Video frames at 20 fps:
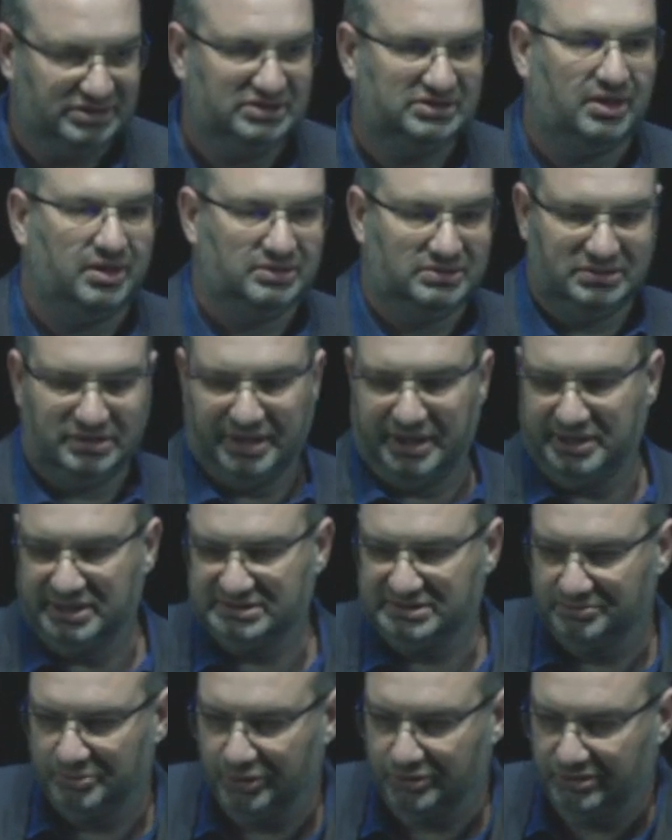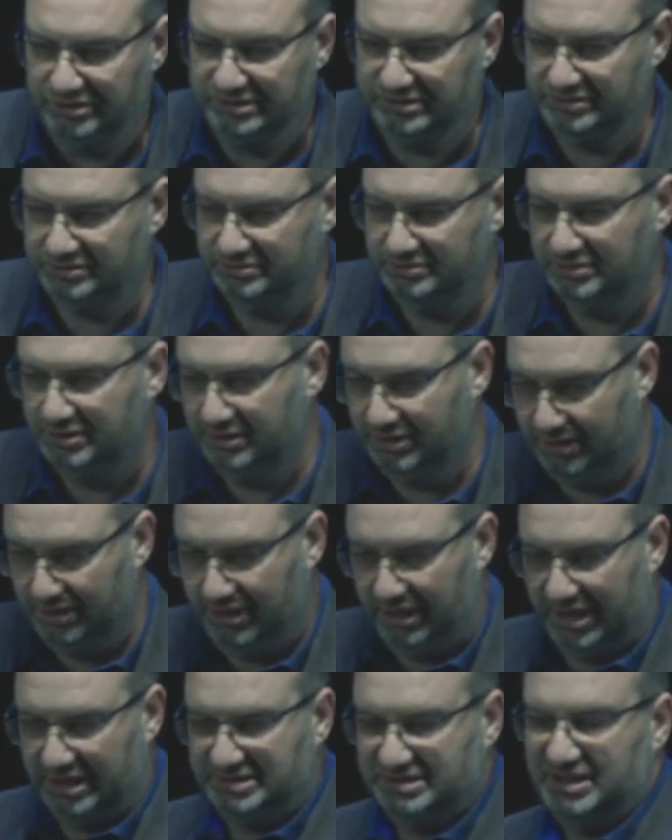start training the models.
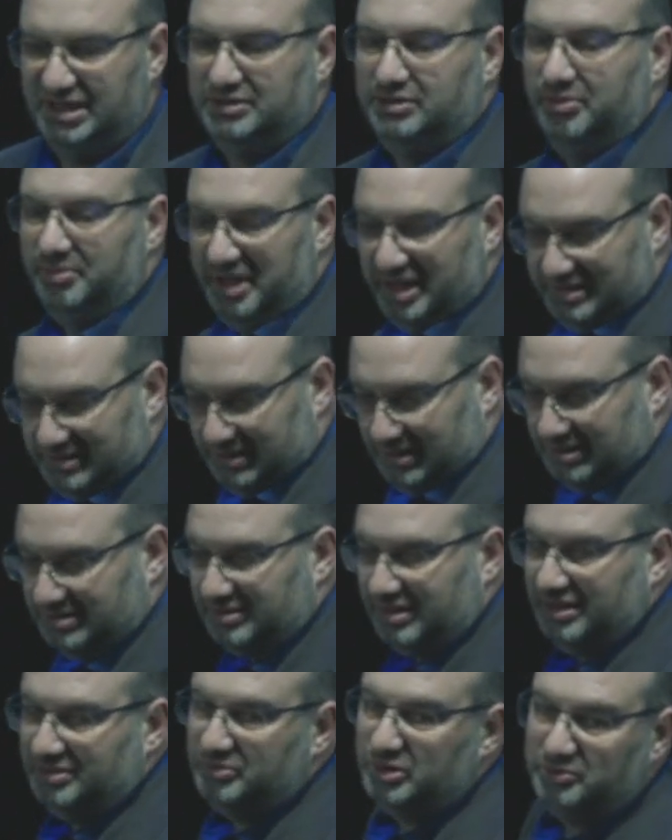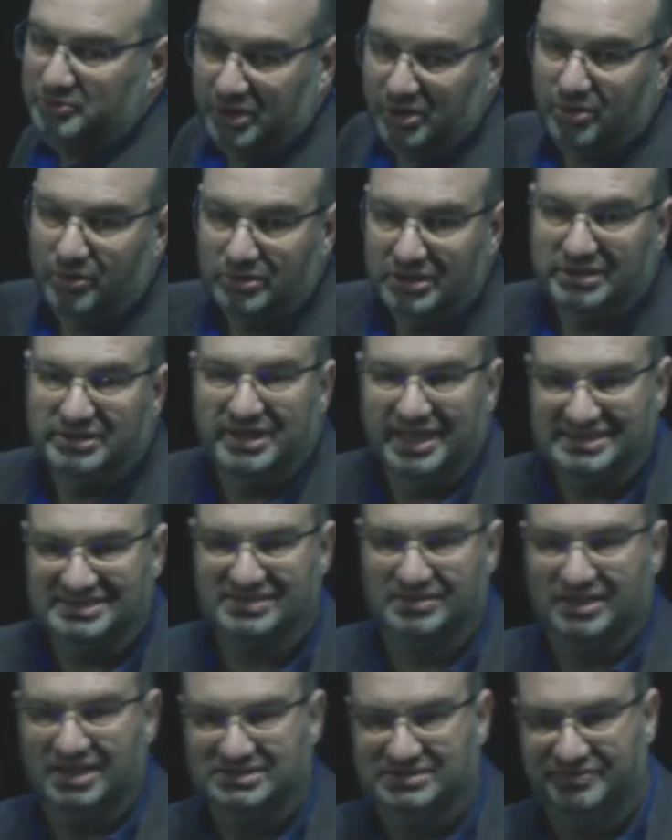And then you basically train what we call a text
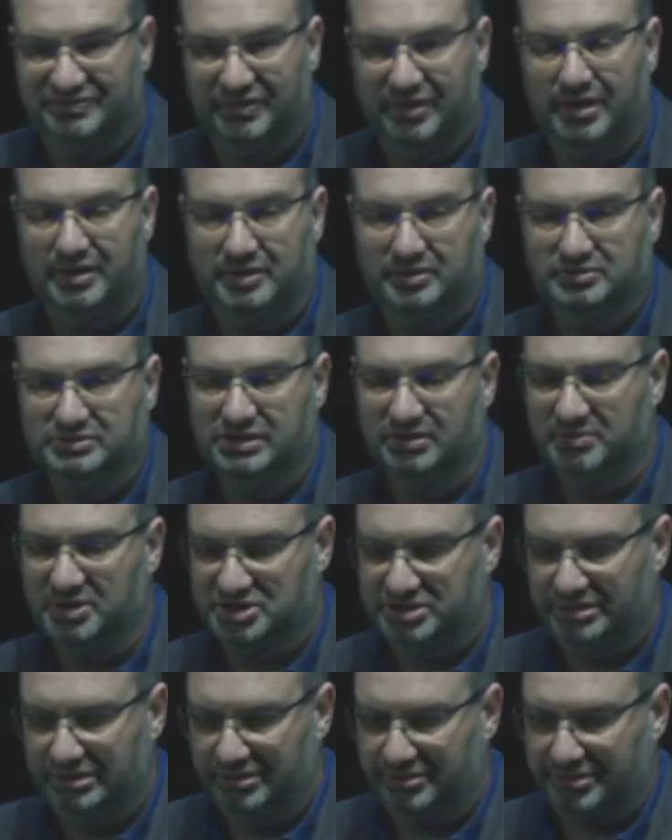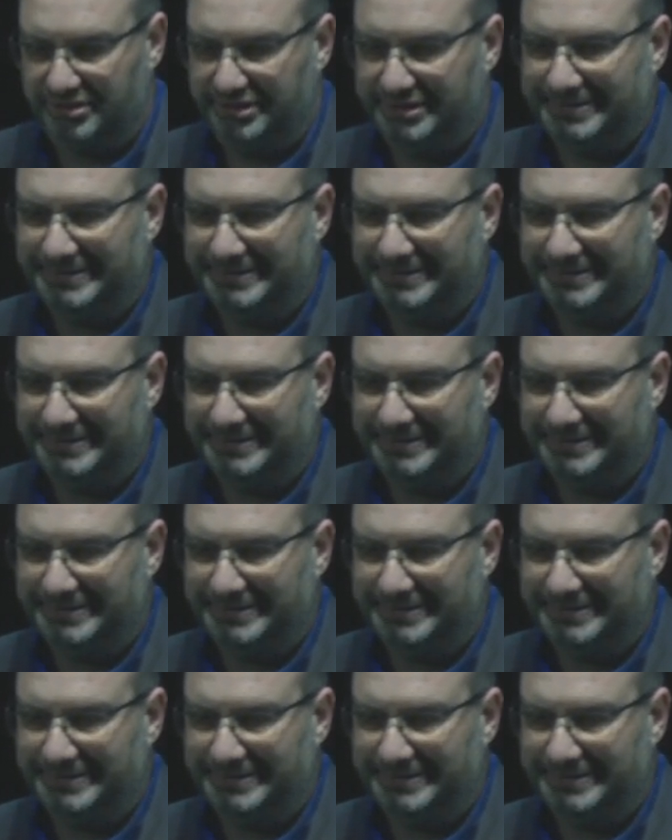classifier using machine learning.